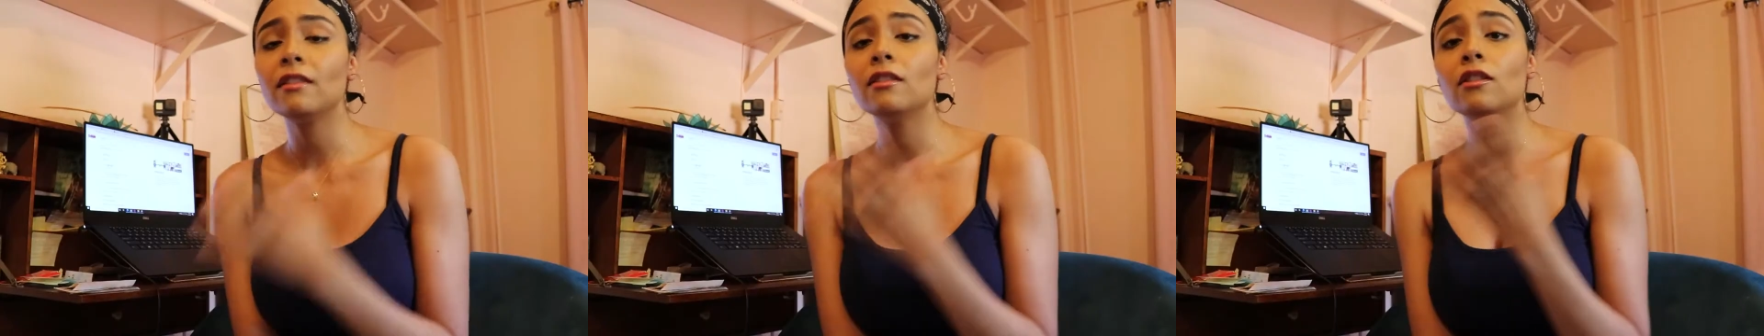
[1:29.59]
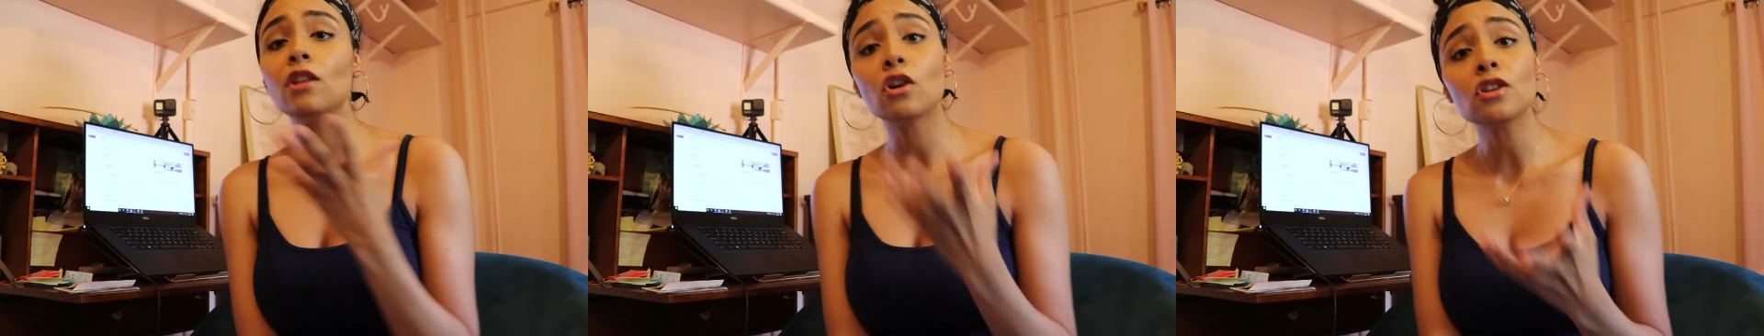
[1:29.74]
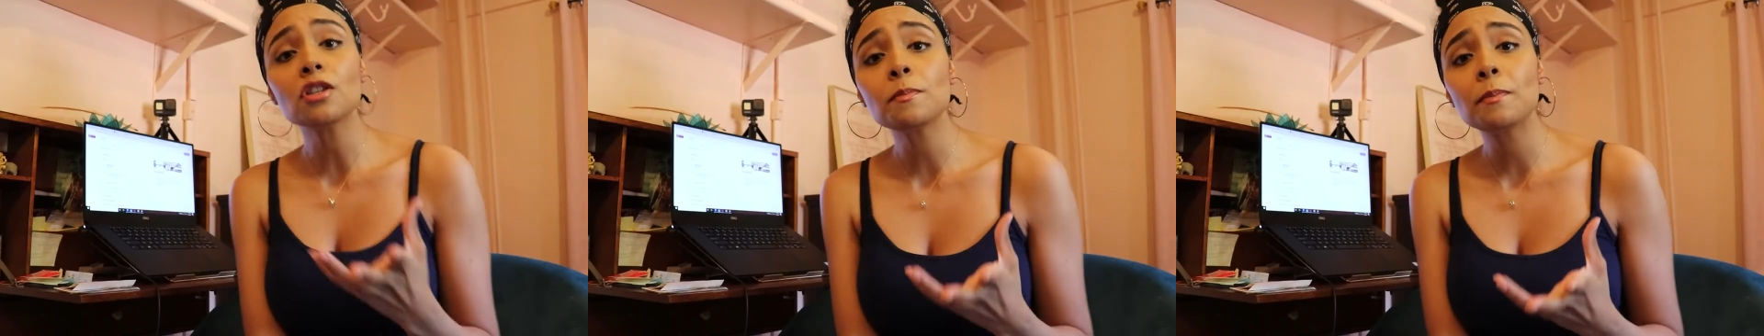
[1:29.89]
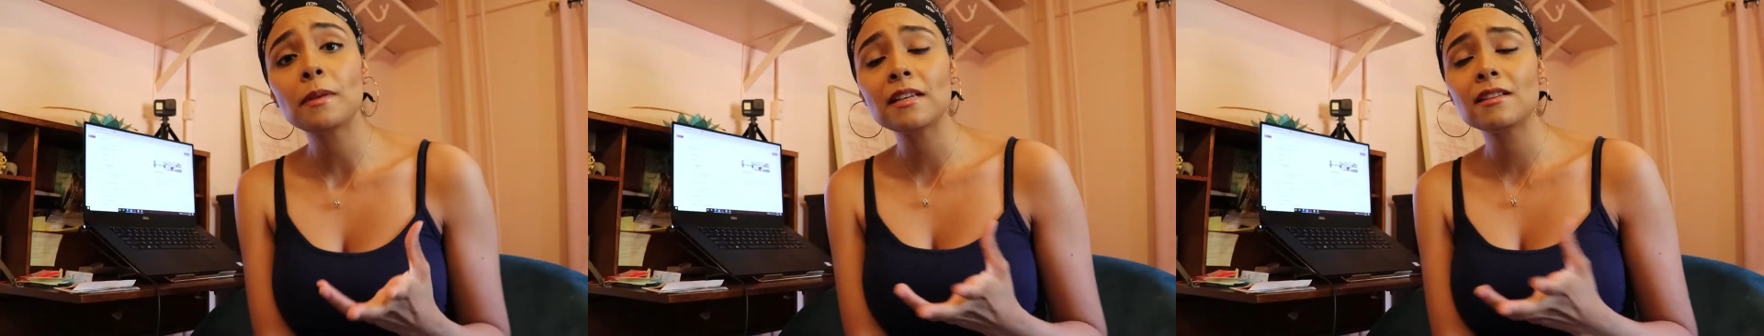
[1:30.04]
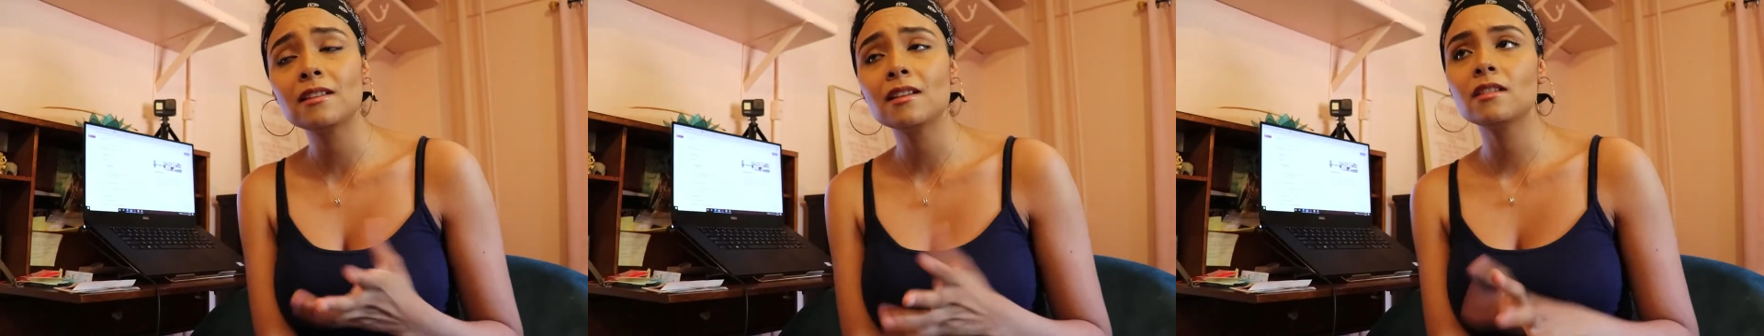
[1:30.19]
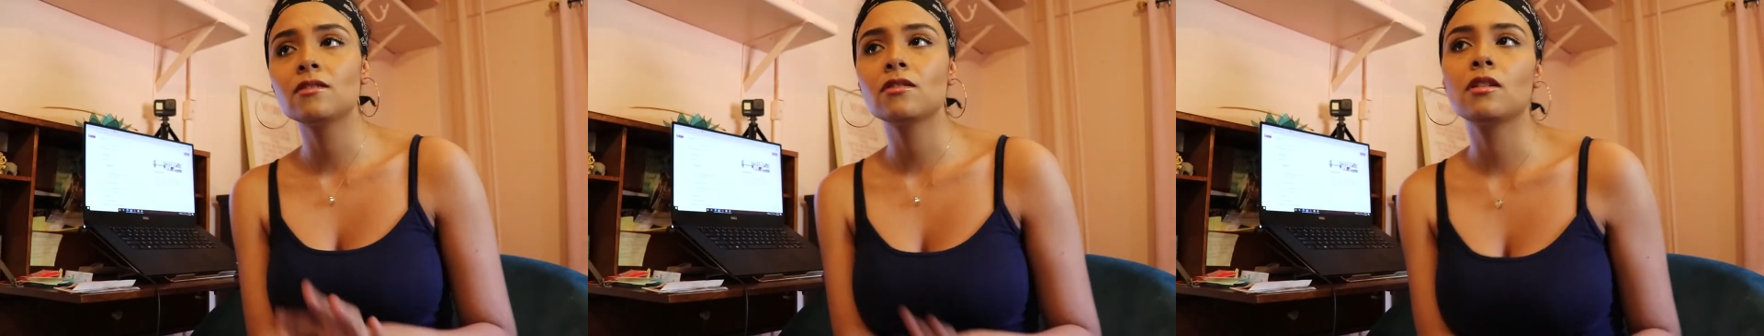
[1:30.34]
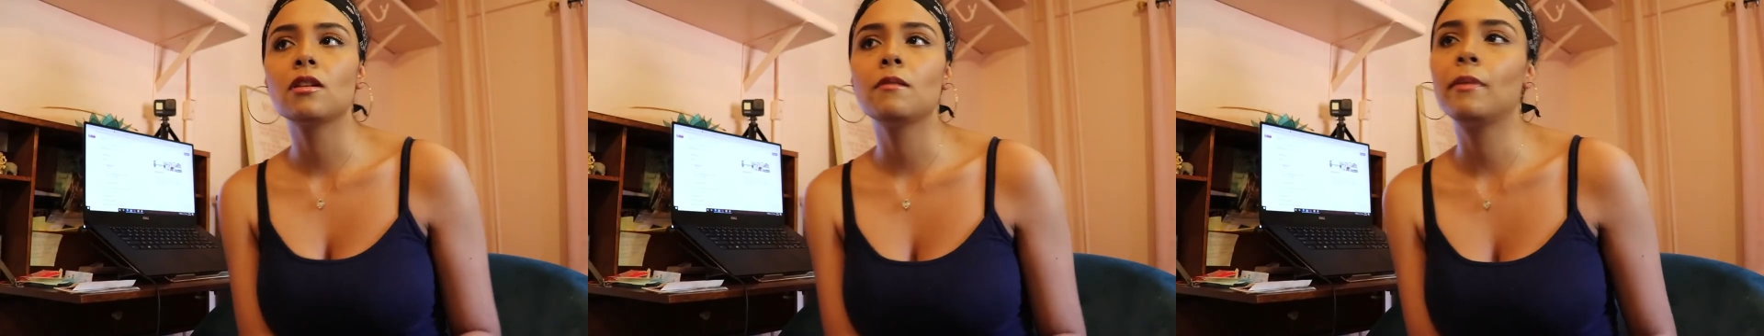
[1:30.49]
In those
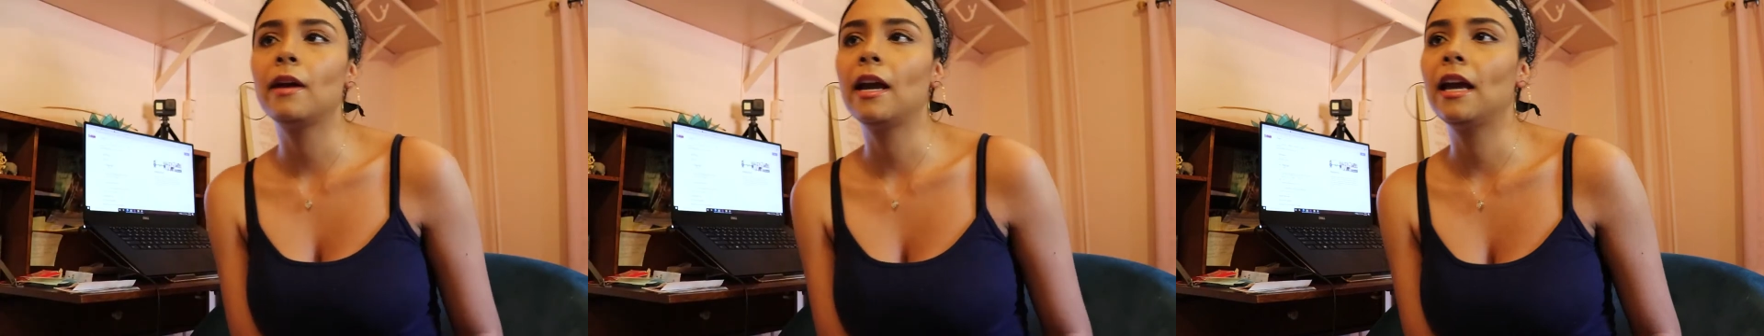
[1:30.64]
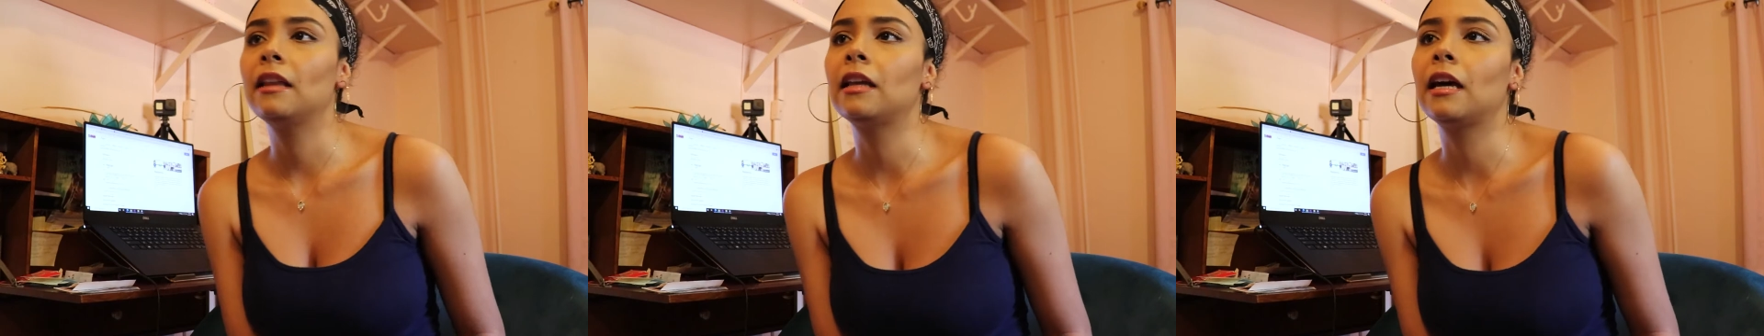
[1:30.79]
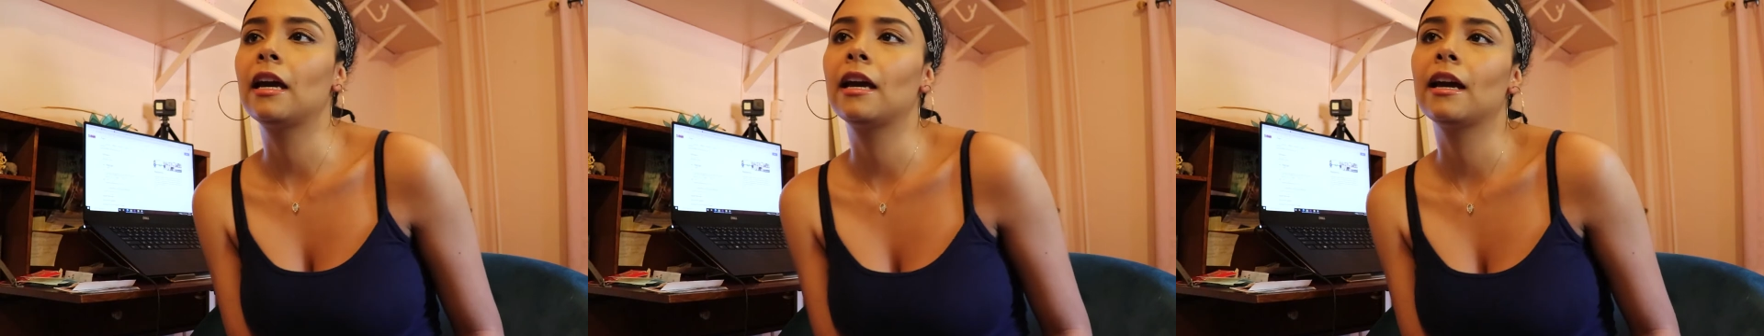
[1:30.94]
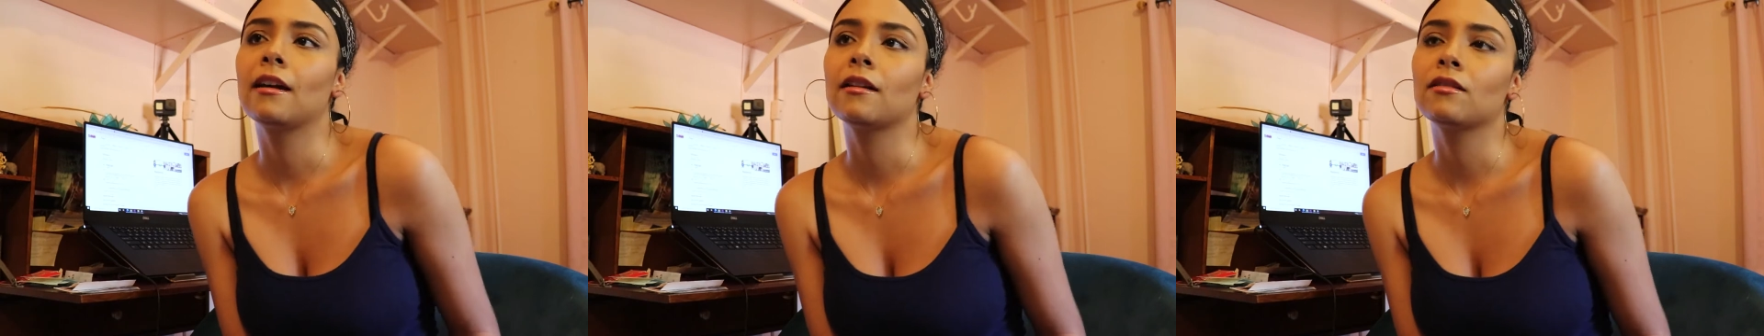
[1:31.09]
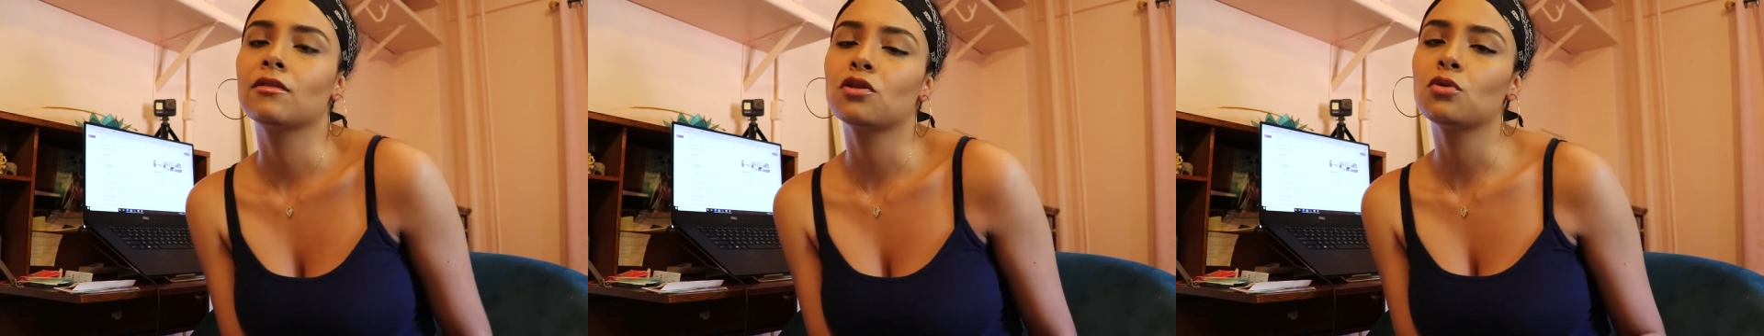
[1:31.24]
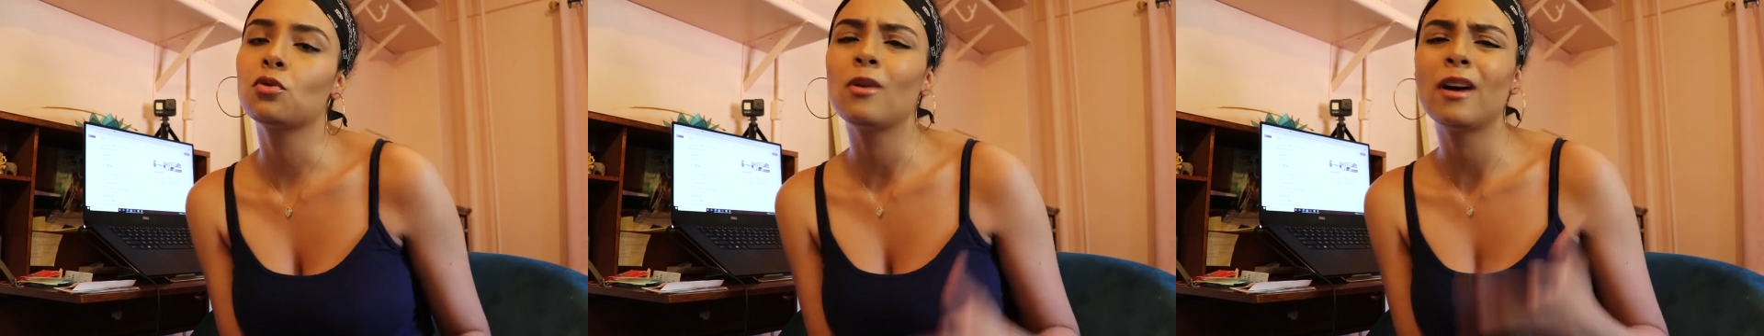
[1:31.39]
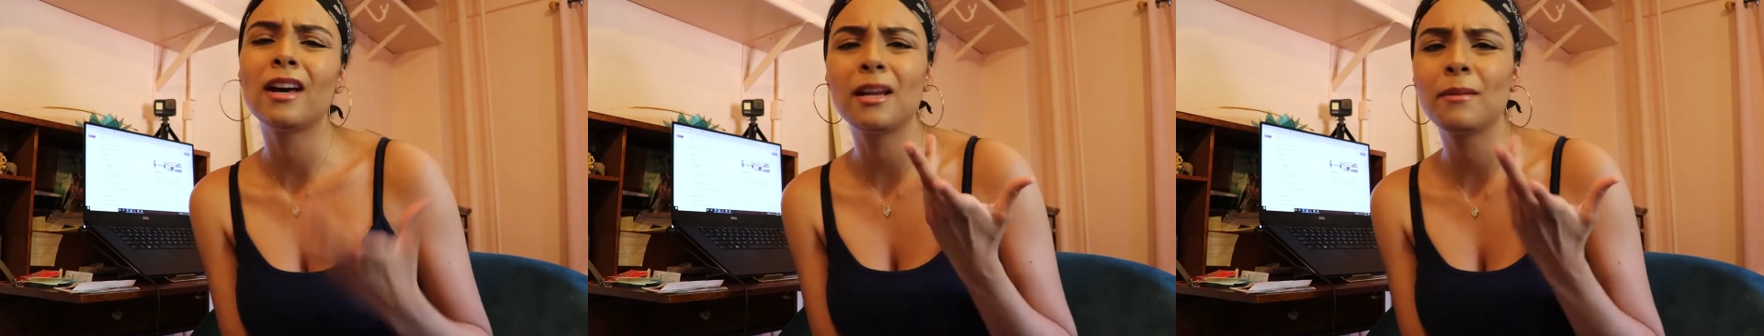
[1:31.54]
places, you can pay like
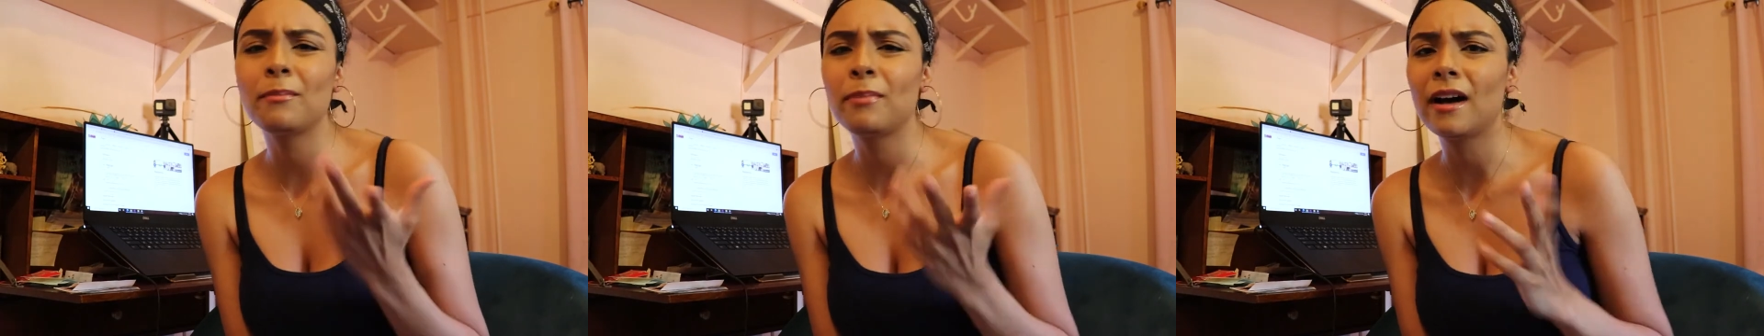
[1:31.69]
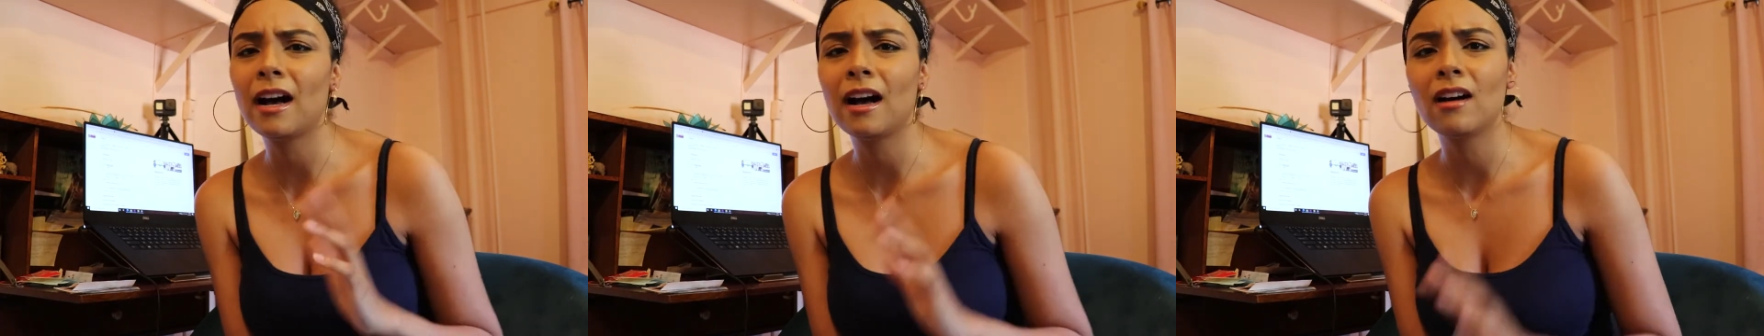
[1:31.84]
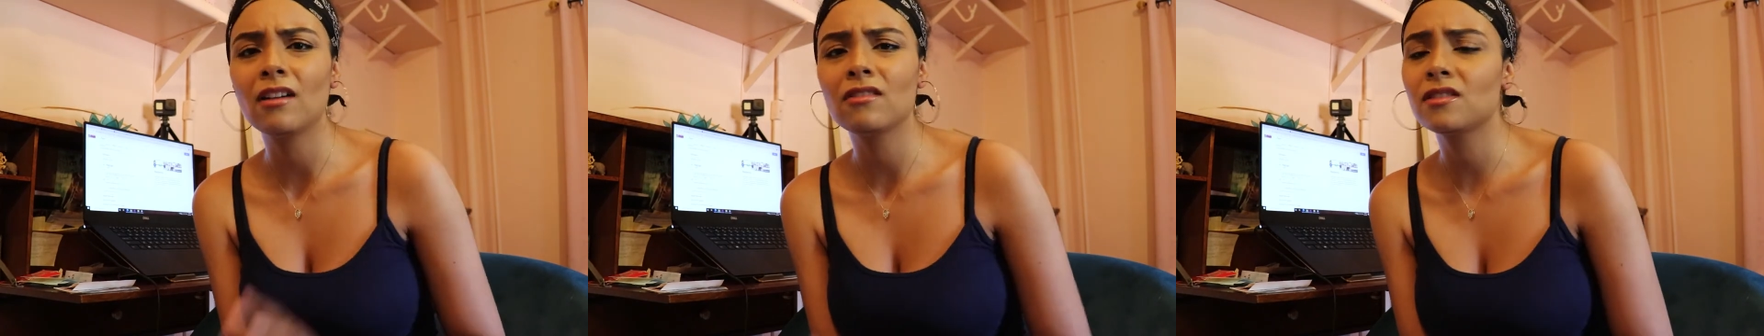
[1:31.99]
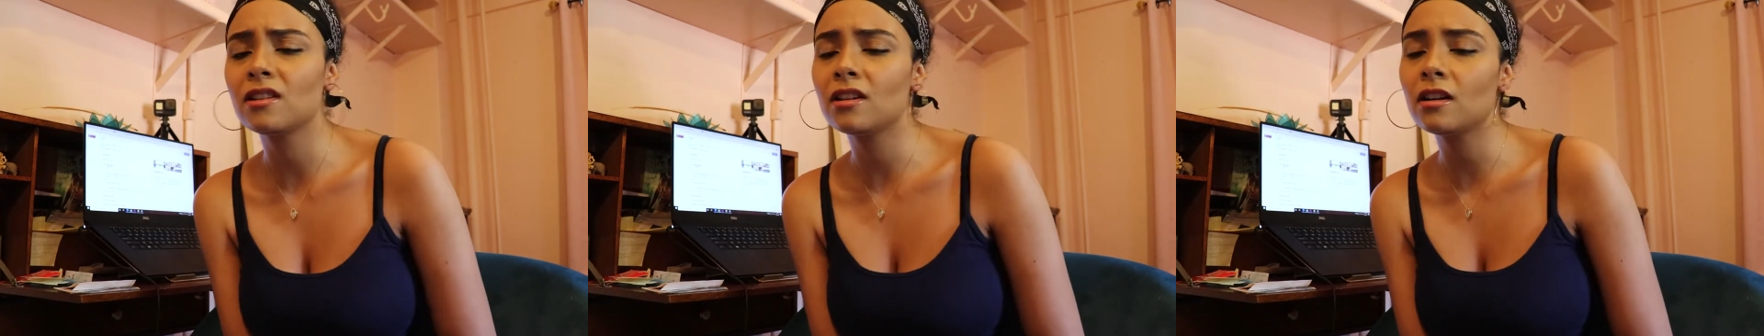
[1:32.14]
20 pounds.